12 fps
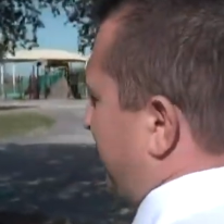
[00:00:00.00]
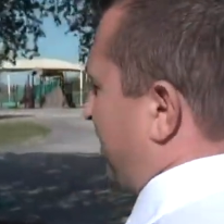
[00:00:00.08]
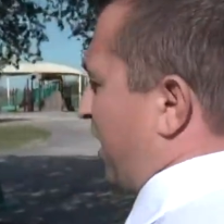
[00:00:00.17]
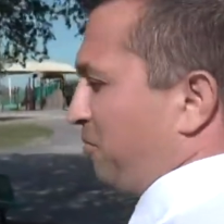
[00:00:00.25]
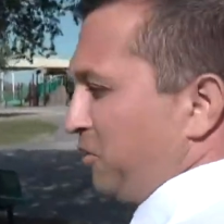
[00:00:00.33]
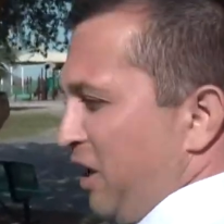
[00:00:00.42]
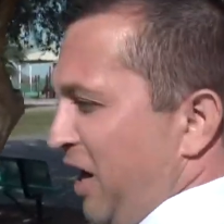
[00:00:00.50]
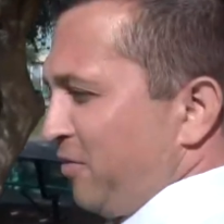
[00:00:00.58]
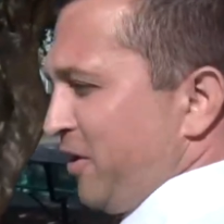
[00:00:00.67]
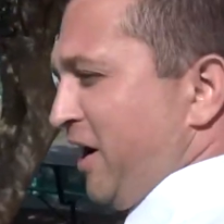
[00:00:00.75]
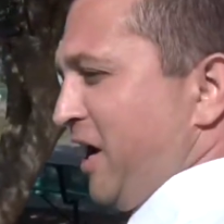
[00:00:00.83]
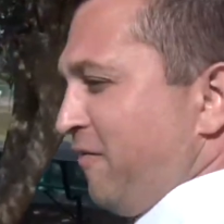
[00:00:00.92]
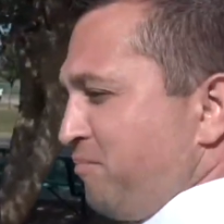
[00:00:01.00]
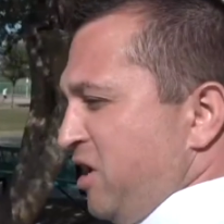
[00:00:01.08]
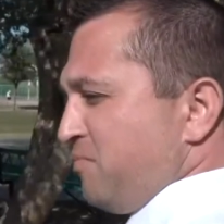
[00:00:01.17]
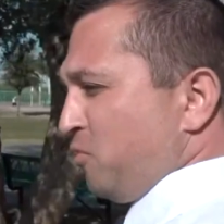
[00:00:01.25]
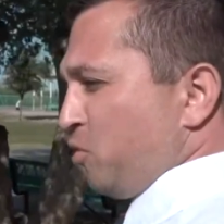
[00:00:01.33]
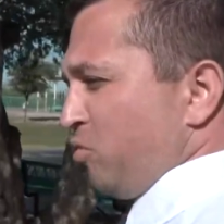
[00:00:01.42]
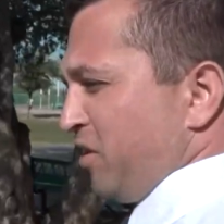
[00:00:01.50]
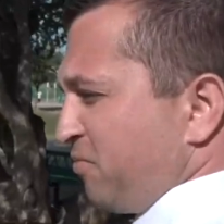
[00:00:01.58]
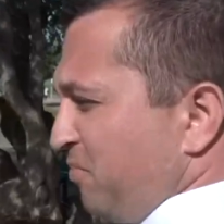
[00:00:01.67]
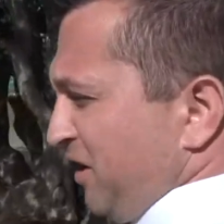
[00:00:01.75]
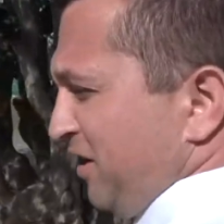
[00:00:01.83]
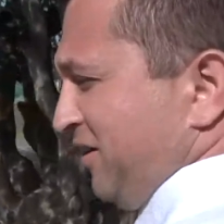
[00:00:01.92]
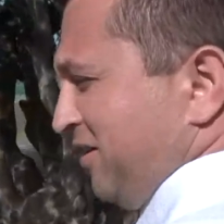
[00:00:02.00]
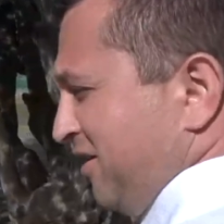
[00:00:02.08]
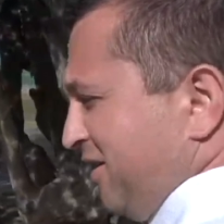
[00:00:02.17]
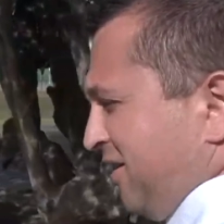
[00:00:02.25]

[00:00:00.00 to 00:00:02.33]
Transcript: I'm glad that I have people with me